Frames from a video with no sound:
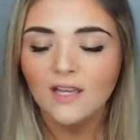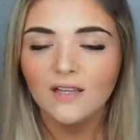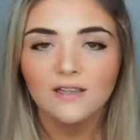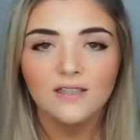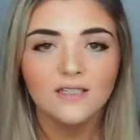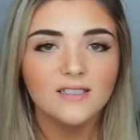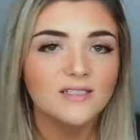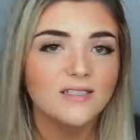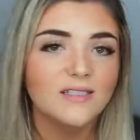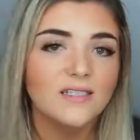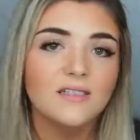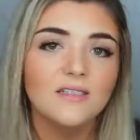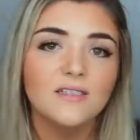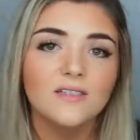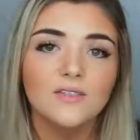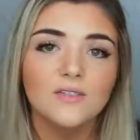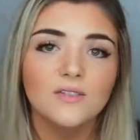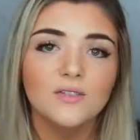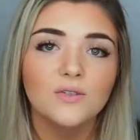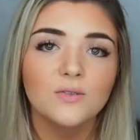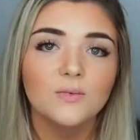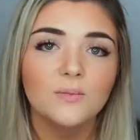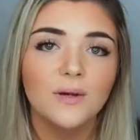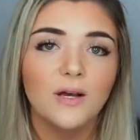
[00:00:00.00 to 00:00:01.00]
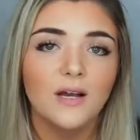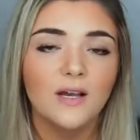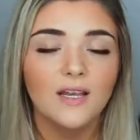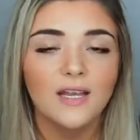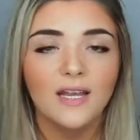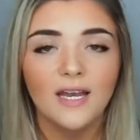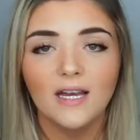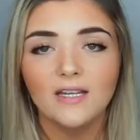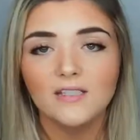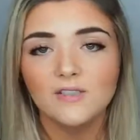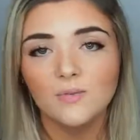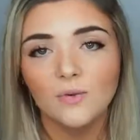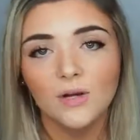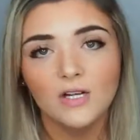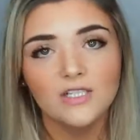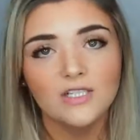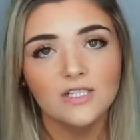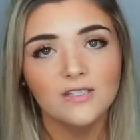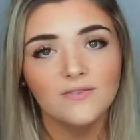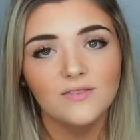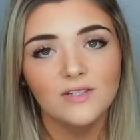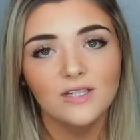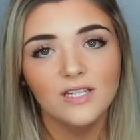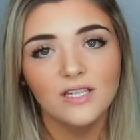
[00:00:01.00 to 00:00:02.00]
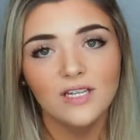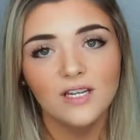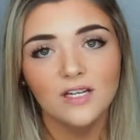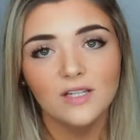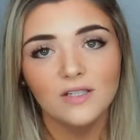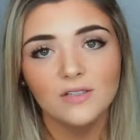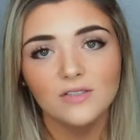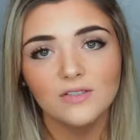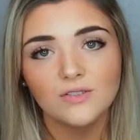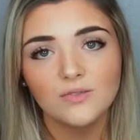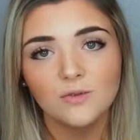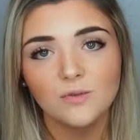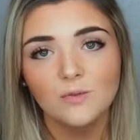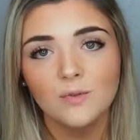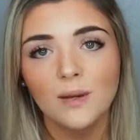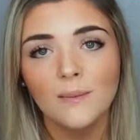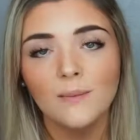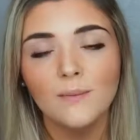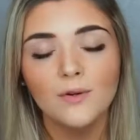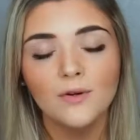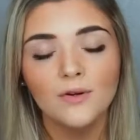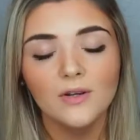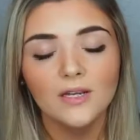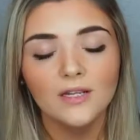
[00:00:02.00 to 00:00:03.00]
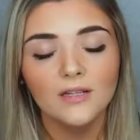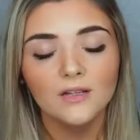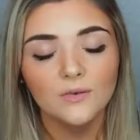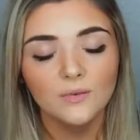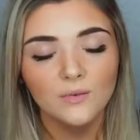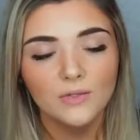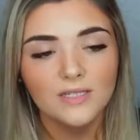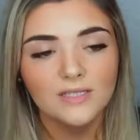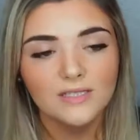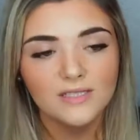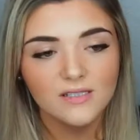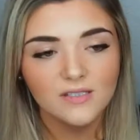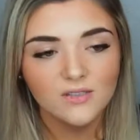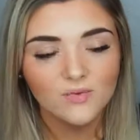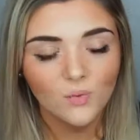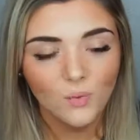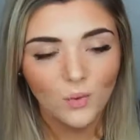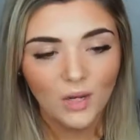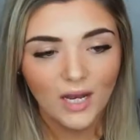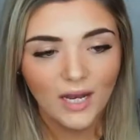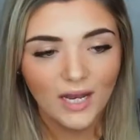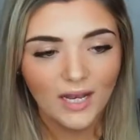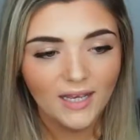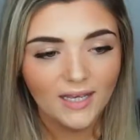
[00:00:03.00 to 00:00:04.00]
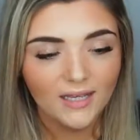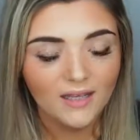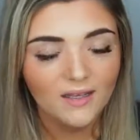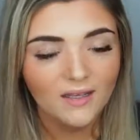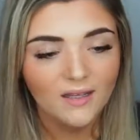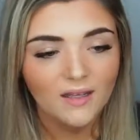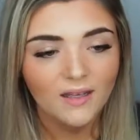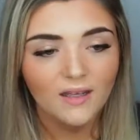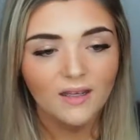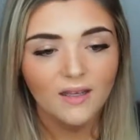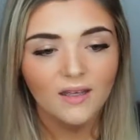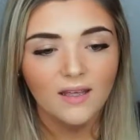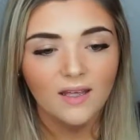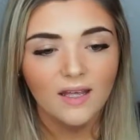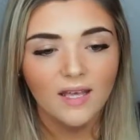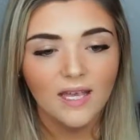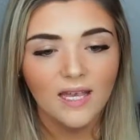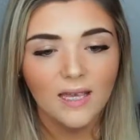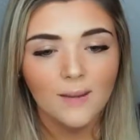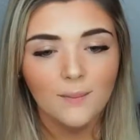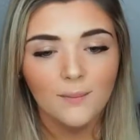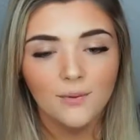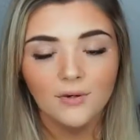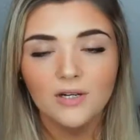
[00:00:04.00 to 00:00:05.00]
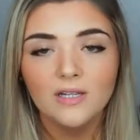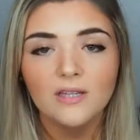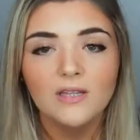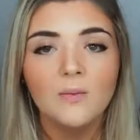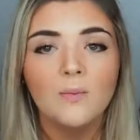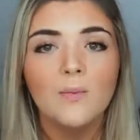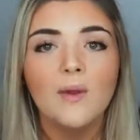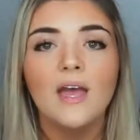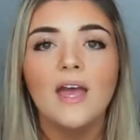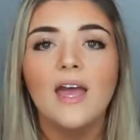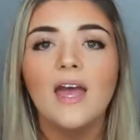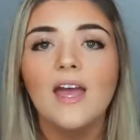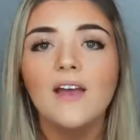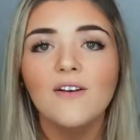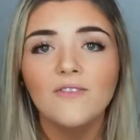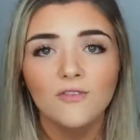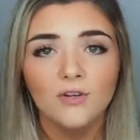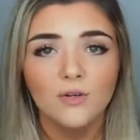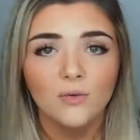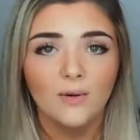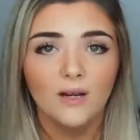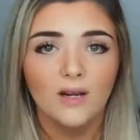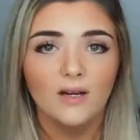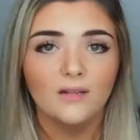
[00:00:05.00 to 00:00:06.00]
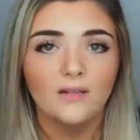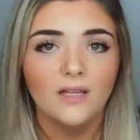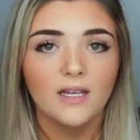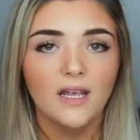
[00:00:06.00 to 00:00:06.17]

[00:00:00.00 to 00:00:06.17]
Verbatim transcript: Listening to podcasts, watching videos, remembering the reasons why, and putting them everywhere.